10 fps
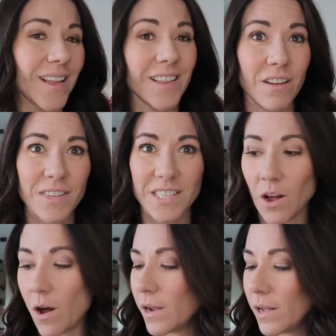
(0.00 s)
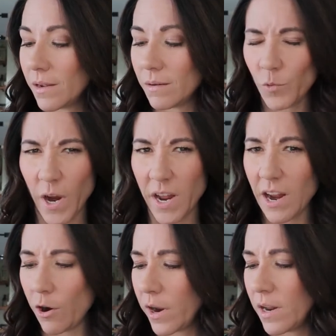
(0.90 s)
Love the song. Mariah
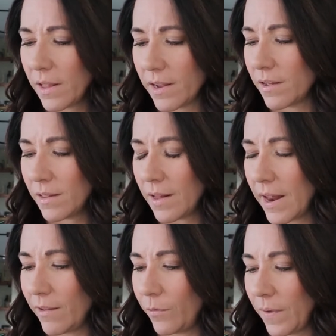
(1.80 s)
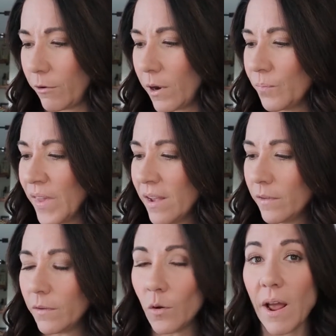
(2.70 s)
Carey, like 90s favorite.
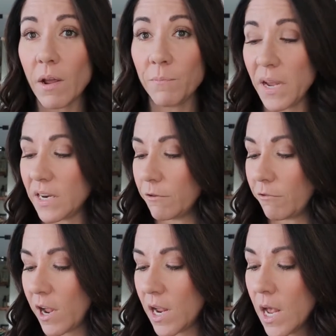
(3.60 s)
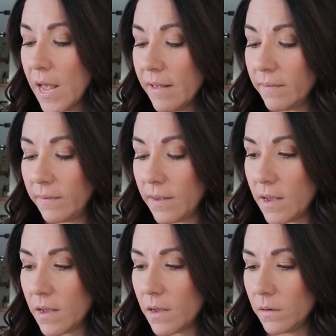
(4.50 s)
So now I picked it, right?
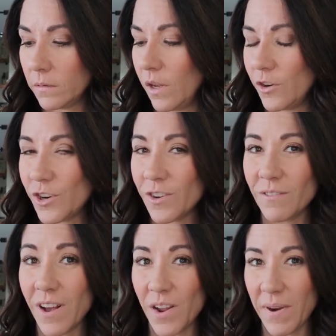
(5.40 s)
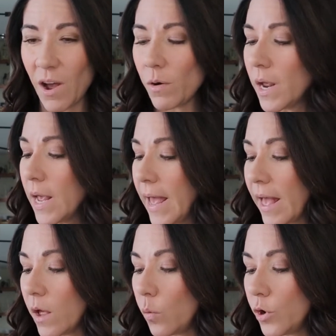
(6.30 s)
See, turn the volume down.
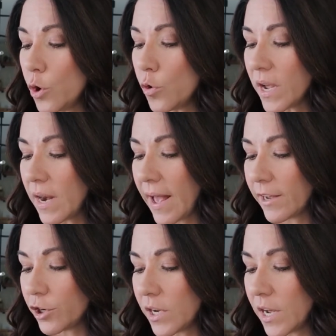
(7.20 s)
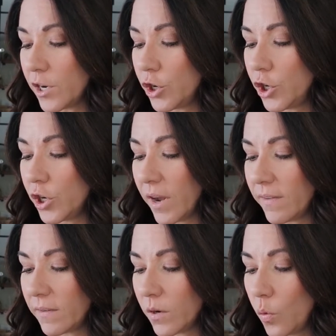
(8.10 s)
You can actually
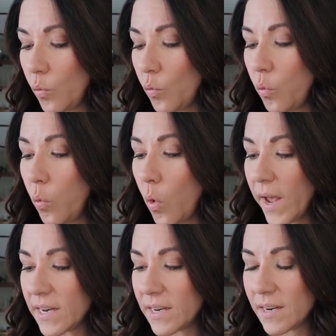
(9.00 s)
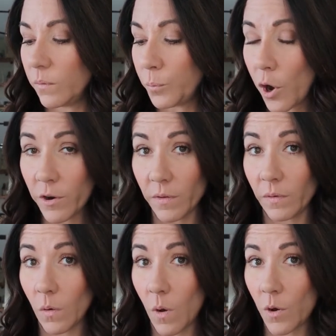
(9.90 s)
adjust what part of the
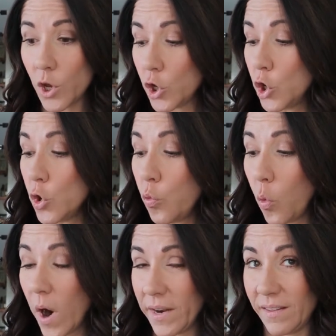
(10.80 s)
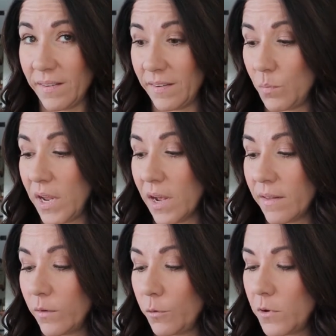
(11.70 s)
song you want this to be on.
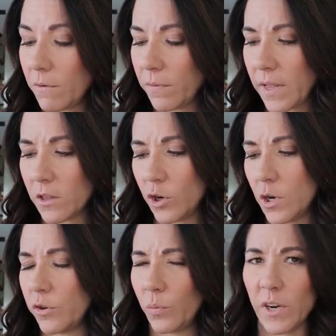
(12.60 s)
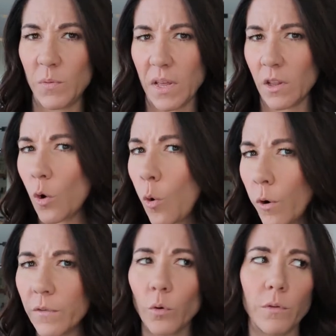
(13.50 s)
So if you have you just want to be on the
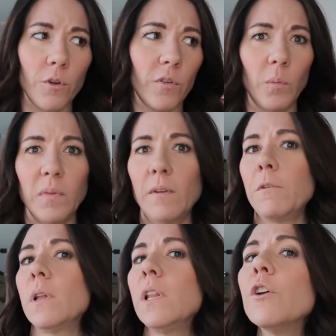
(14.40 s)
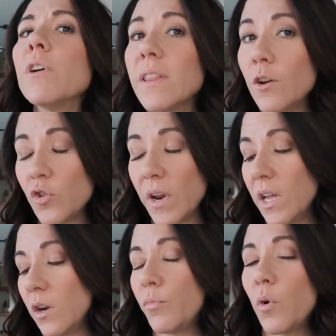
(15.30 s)
chorus, or there's a specific lyric that you're trying
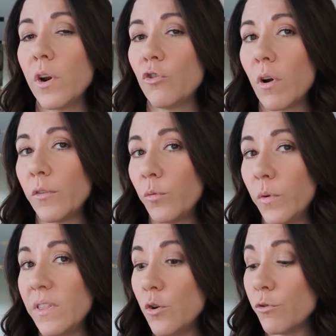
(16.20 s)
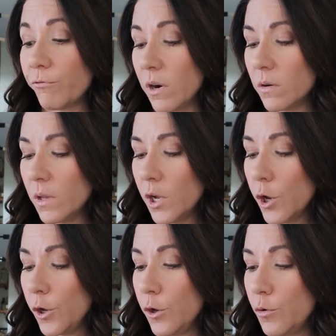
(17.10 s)
to get a point across with your reel,
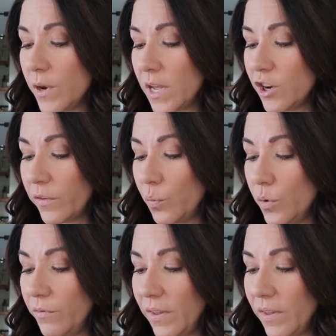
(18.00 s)
you can just move